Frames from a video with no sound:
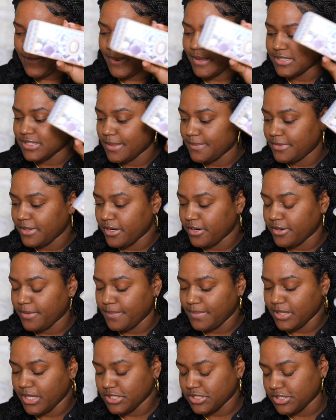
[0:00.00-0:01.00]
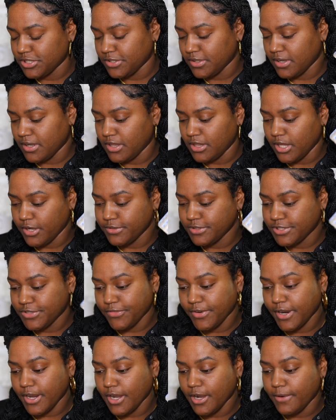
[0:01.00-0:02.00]
I picked up their Blush and Glow
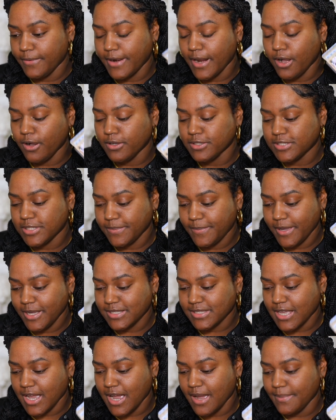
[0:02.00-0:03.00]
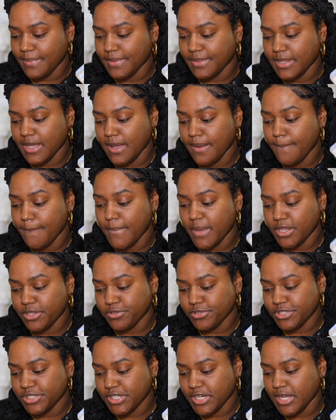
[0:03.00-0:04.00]
trio, and I also picked up the
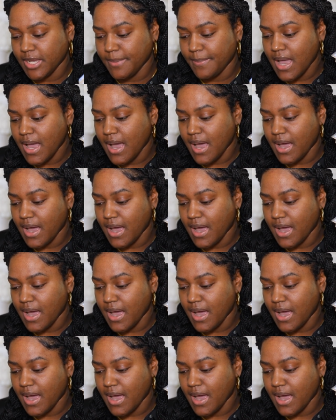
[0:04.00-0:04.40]
Mothership